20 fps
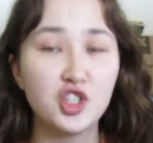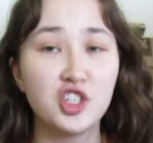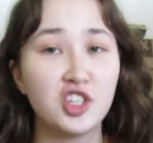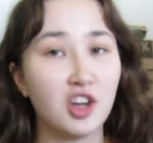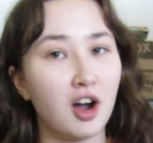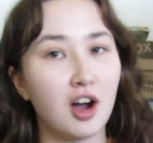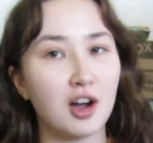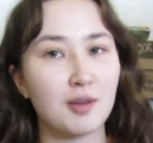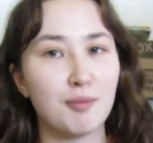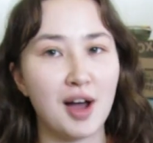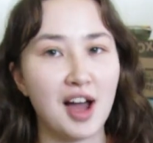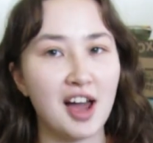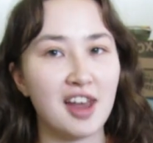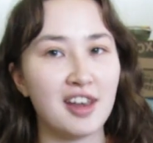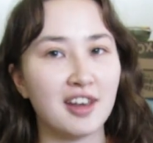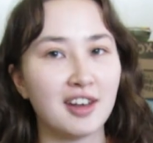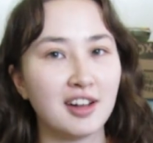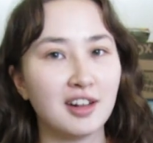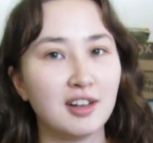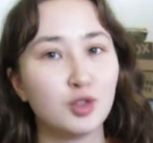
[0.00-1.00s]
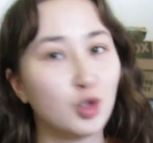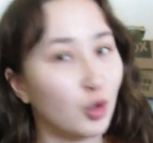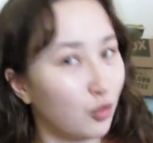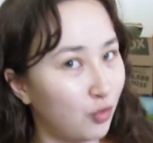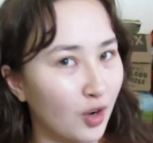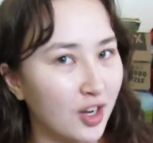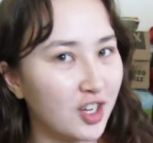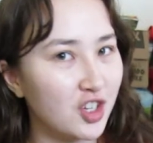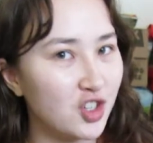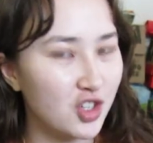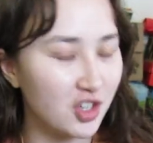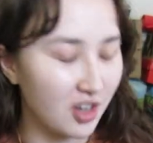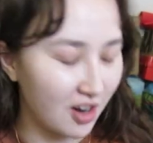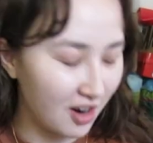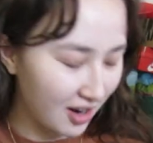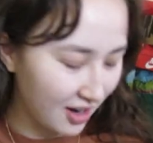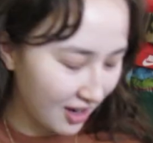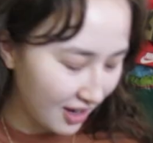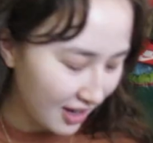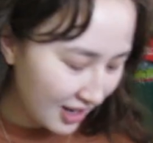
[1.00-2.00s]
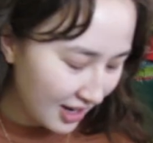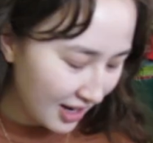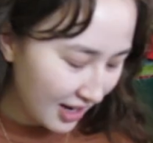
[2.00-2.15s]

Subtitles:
shark, man. It was a fucking shark.